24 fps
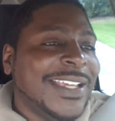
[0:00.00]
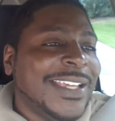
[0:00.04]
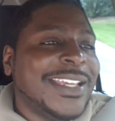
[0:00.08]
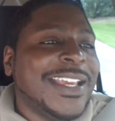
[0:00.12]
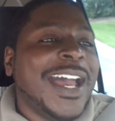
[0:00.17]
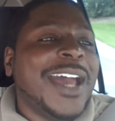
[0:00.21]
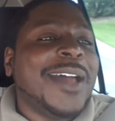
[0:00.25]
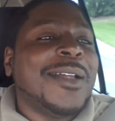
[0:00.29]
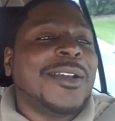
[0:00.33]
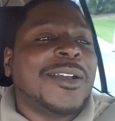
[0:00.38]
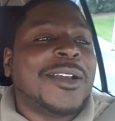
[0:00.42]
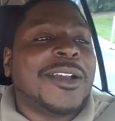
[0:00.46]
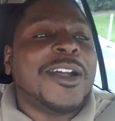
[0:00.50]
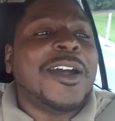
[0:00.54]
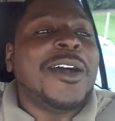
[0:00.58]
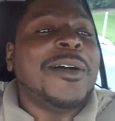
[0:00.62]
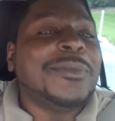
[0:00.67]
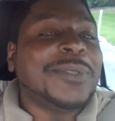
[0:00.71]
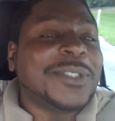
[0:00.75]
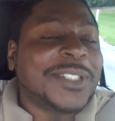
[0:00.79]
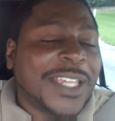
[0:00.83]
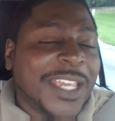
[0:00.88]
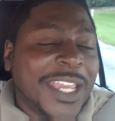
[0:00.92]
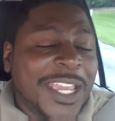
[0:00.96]
God
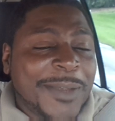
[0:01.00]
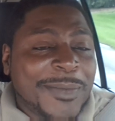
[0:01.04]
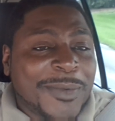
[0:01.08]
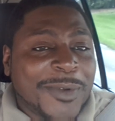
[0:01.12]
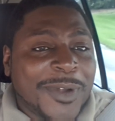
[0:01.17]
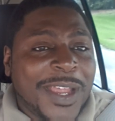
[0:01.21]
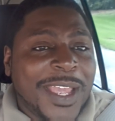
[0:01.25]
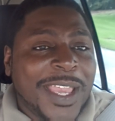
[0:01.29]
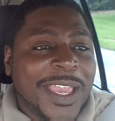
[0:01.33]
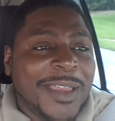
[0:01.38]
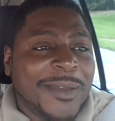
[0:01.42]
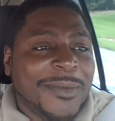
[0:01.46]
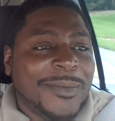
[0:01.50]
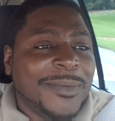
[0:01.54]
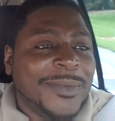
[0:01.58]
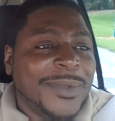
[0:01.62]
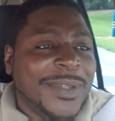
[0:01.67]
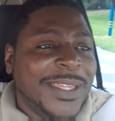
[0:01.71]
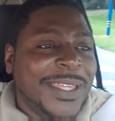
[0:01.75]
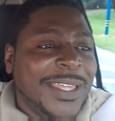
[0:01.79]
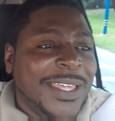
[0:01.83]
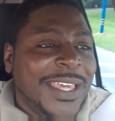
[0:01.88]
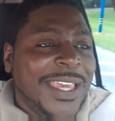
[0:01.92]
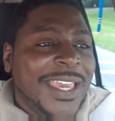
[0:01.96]
comes to Abraham
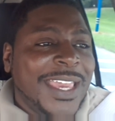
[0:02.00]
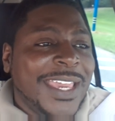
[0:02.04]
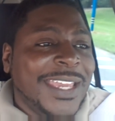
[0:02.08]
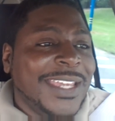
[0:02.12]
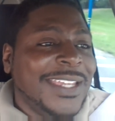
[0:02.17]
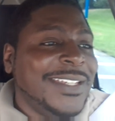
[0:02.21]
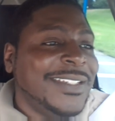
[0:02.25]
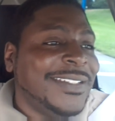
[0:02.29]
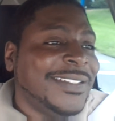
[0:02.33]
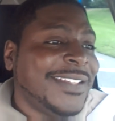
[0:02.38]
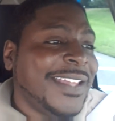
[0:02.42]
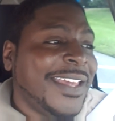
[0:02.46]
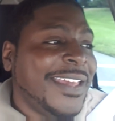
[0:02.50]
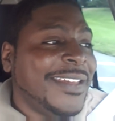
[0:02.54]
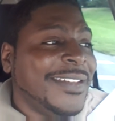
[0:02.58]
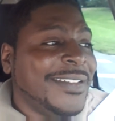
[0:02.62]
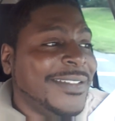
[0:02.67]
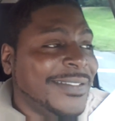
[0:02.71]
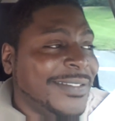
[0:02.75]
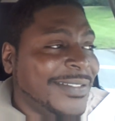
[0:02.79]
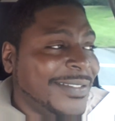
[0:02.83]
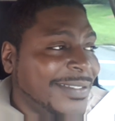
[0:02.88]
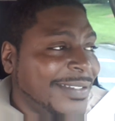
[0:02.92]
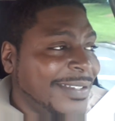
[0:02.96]
and he
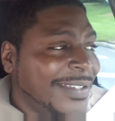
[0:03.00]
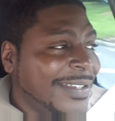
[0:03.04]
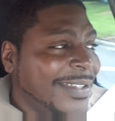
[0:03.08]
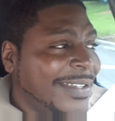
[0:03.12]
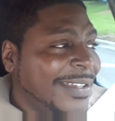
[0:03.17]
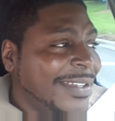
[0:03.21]
says,